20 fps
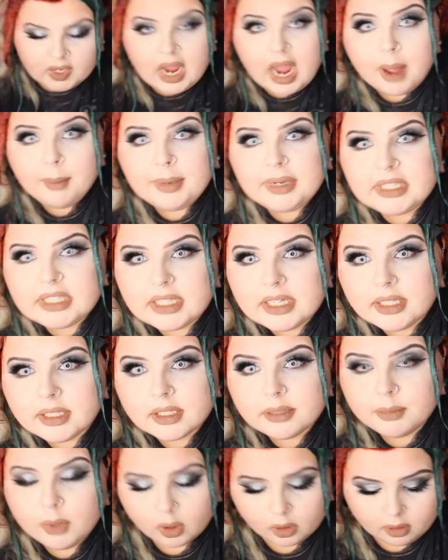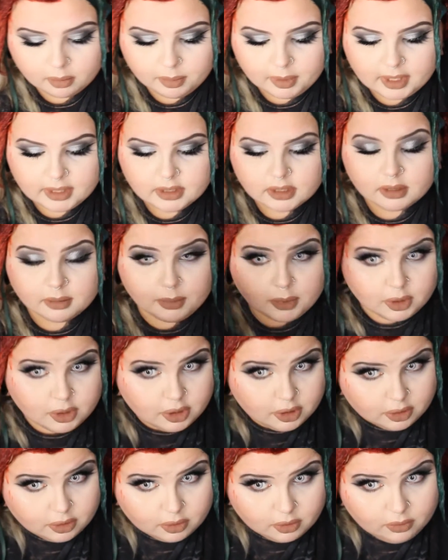I meant to get some Olaplex number
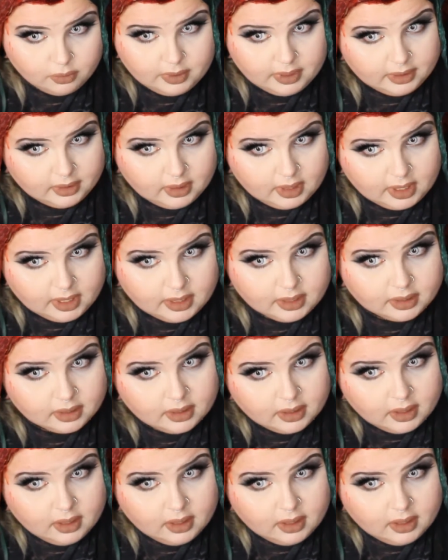2 and like